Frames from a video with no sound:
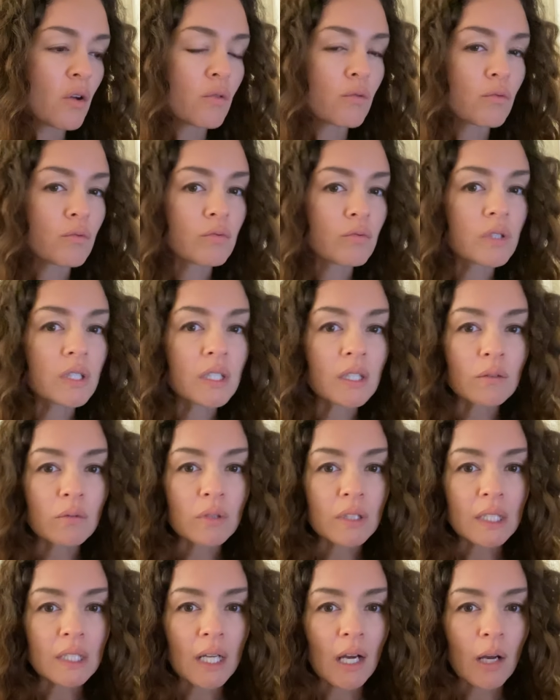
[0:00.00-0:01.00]

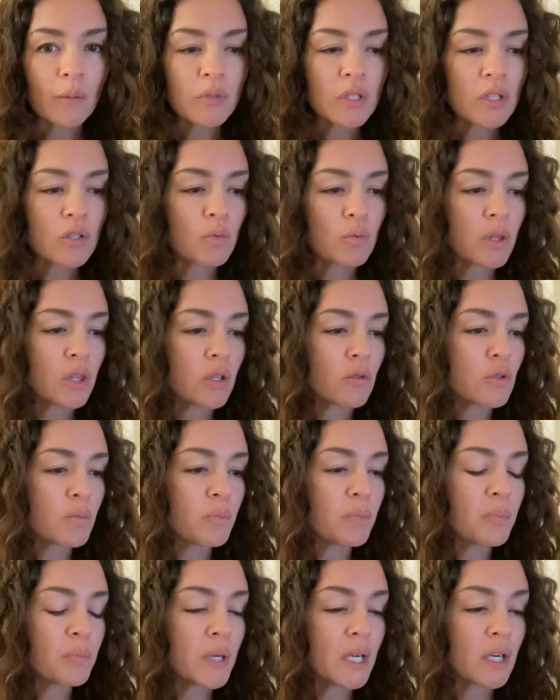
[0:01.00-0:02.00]
really helps us with those
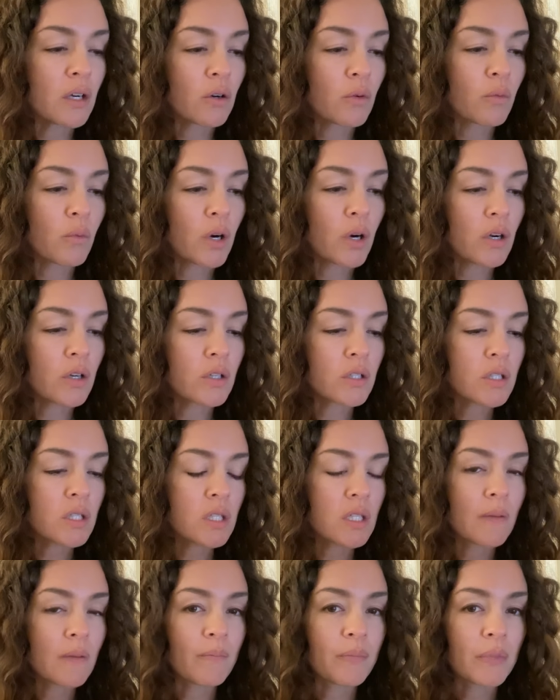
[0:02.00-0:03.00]
bigger
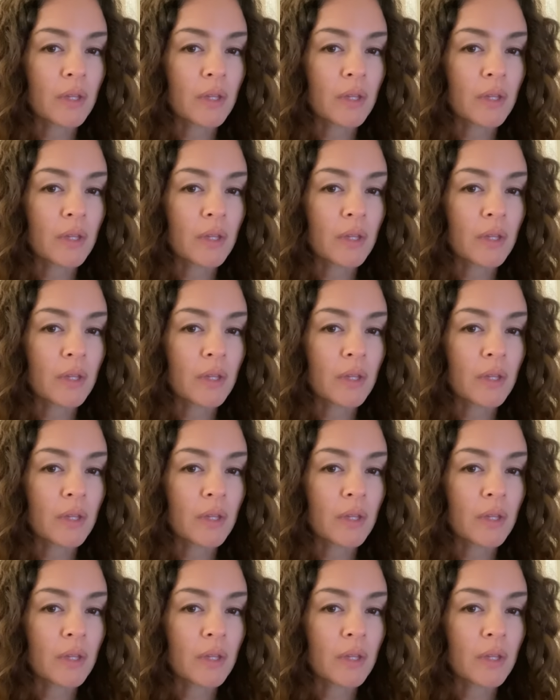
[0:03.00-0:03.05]
words.